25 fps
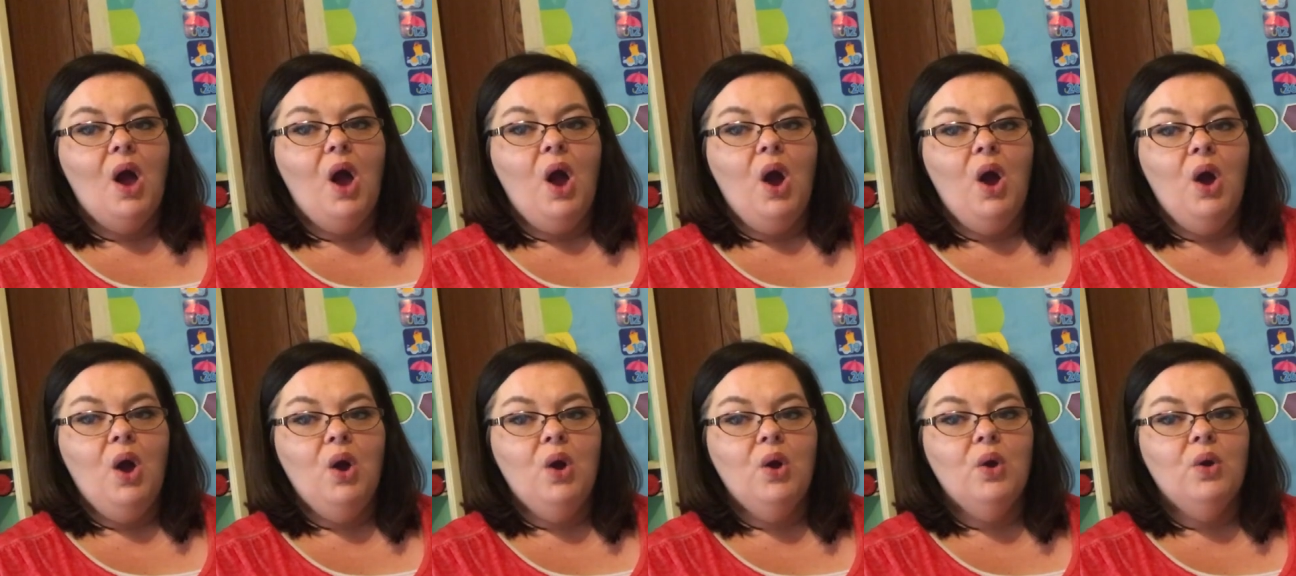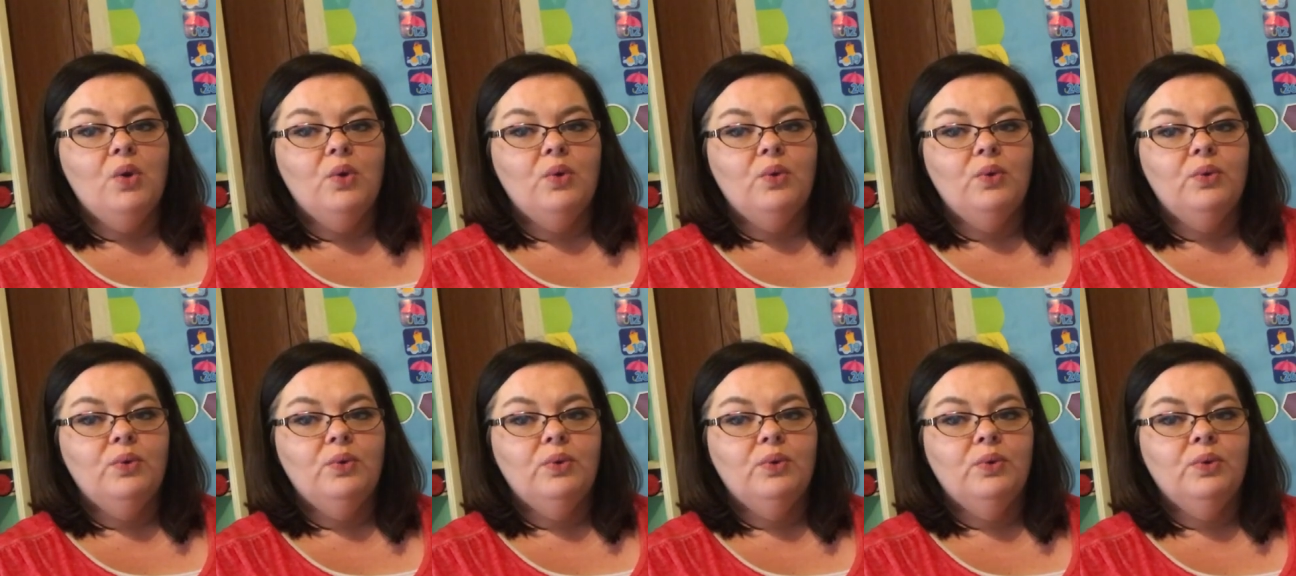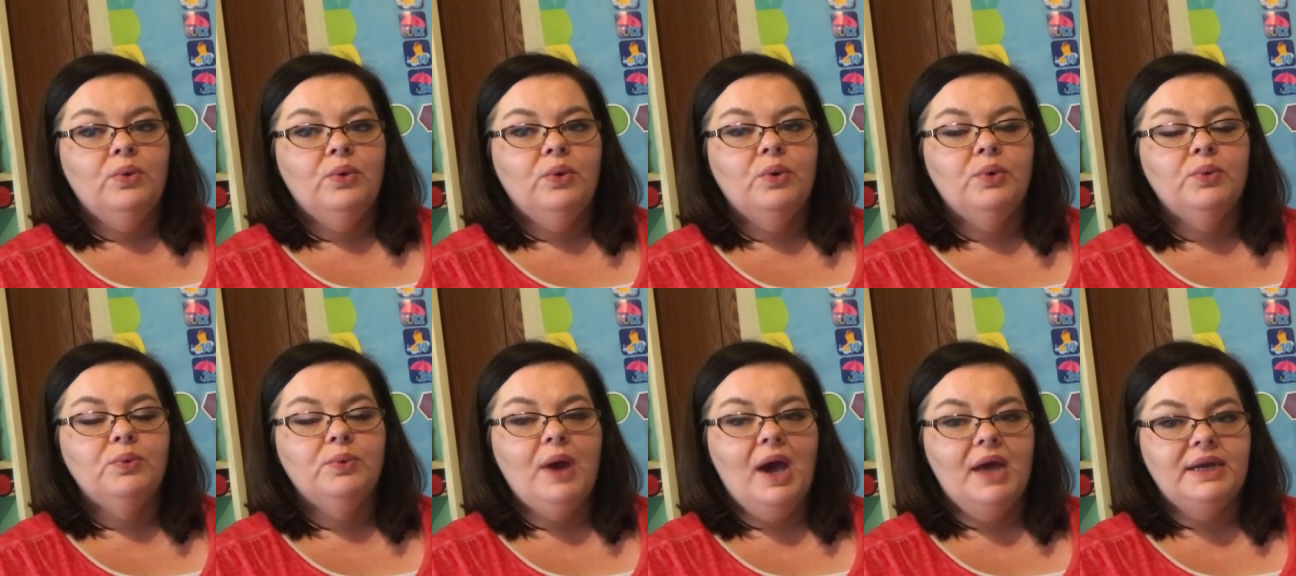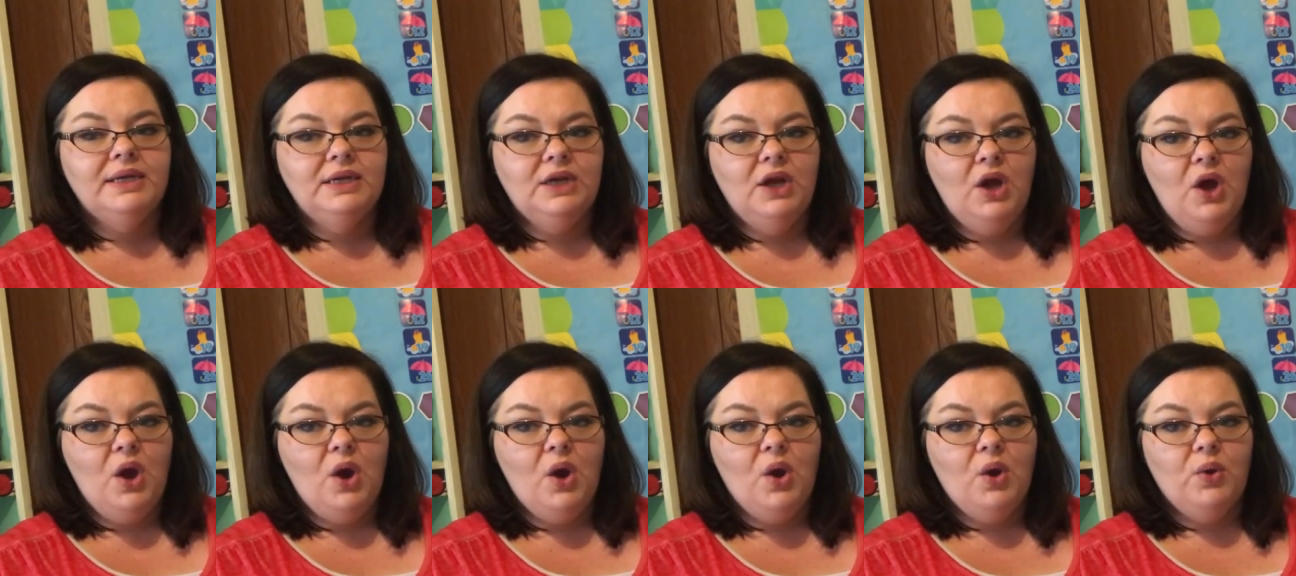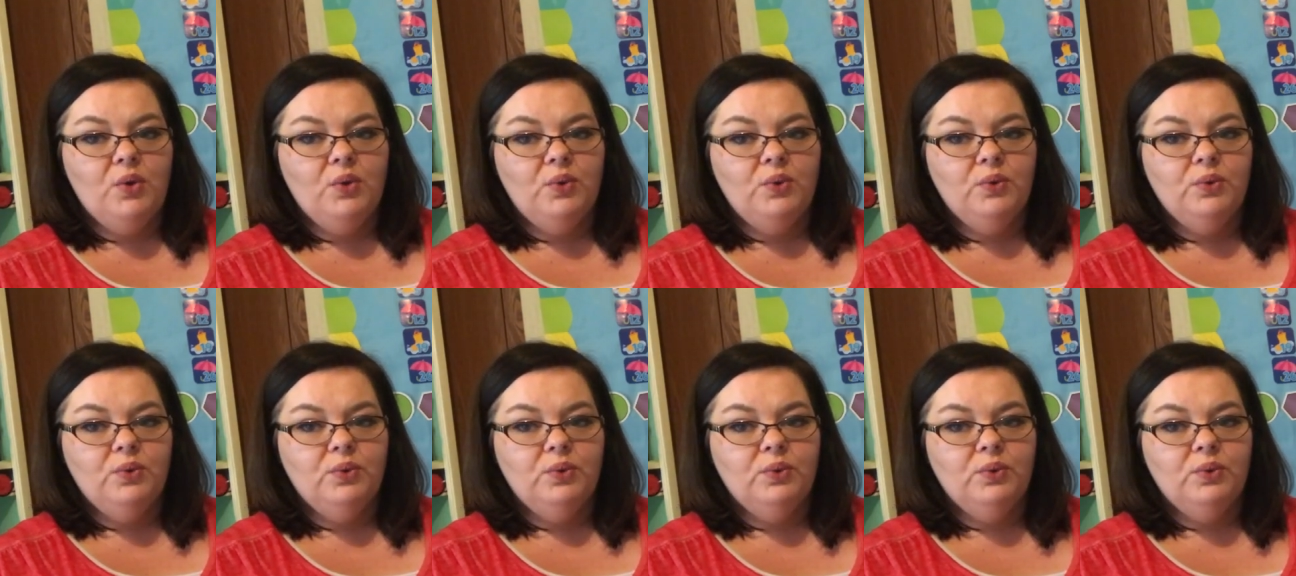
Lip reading: O, write an O.